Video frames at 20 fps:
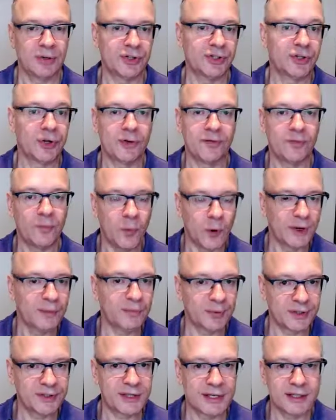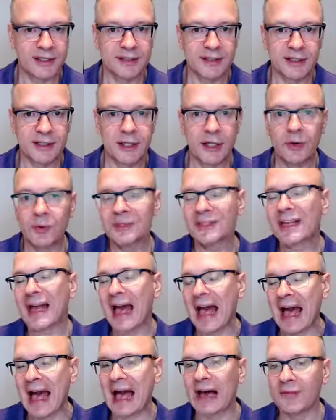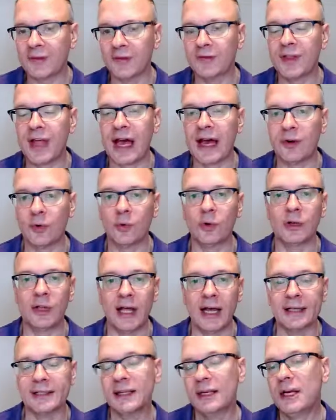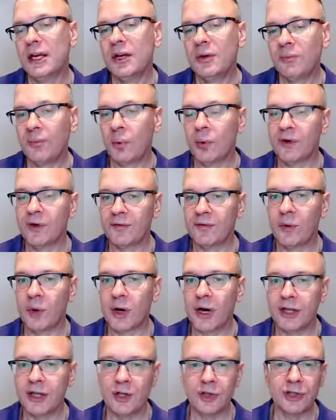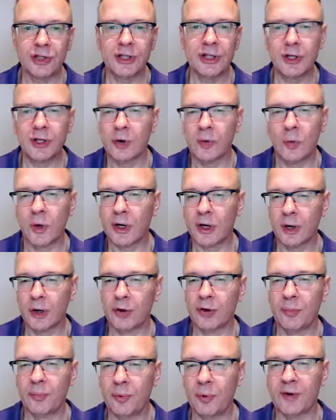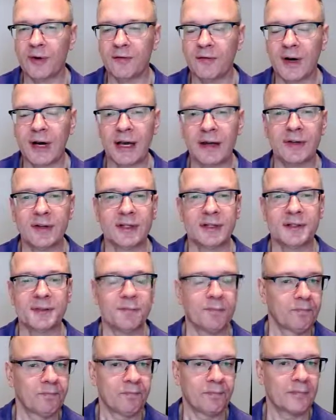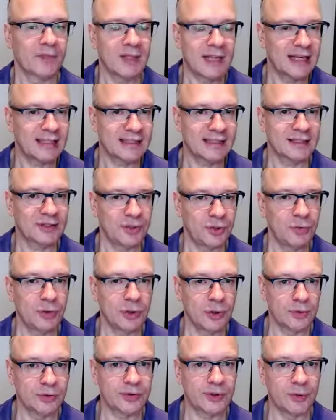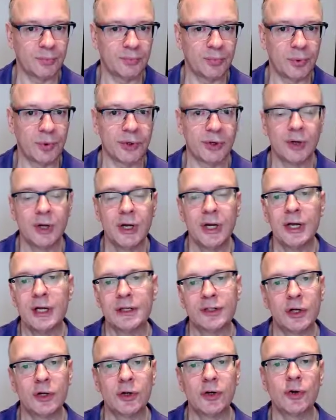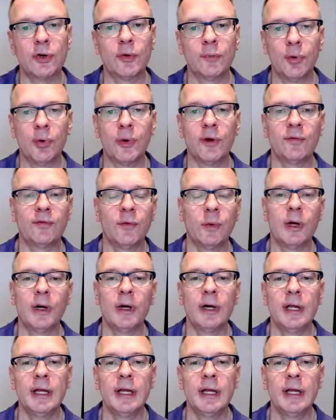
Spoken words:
So if 1% is the lowest, half of that or less. 0.4, I usually don't want to go to 0.5 because that's too close to the border. So I'll go to 0.4.